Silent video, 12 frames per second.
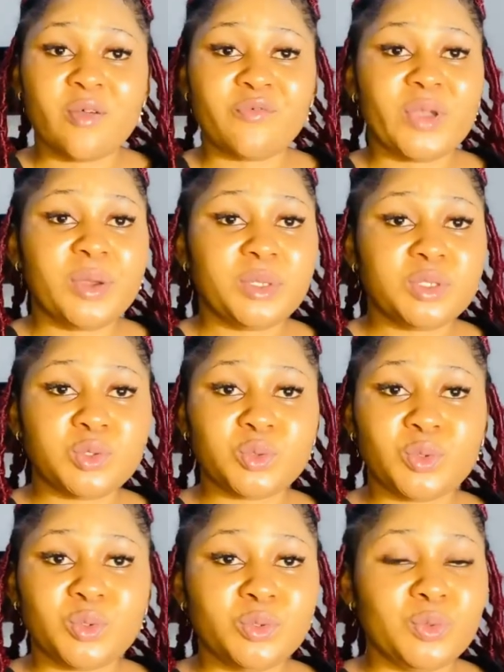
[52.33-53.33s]
Very
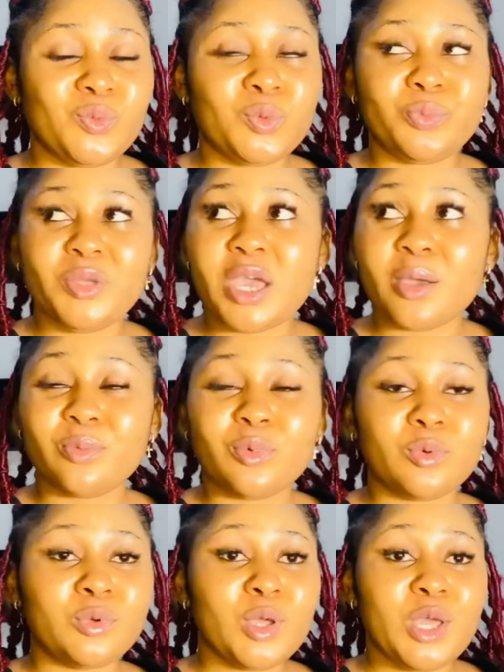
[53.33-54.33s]
soon you will
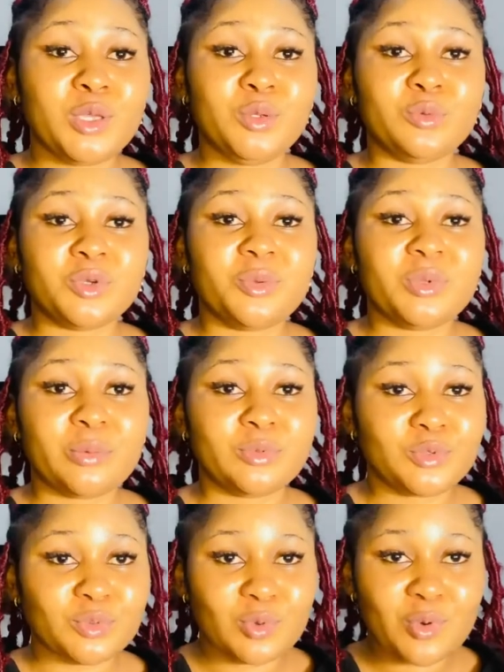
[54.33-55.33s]
not be able
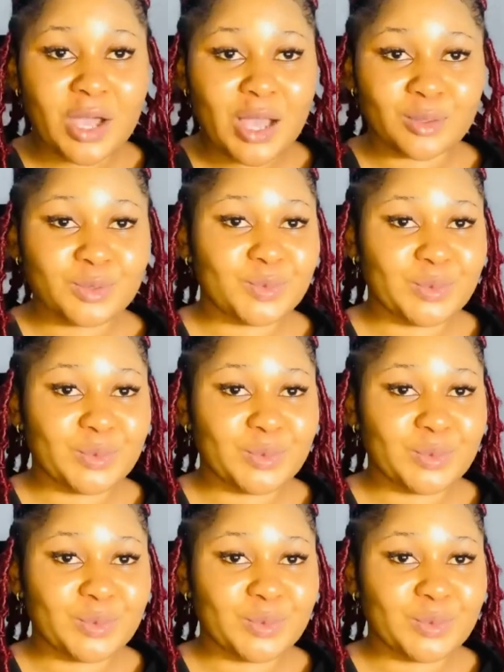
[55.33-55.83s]
to go out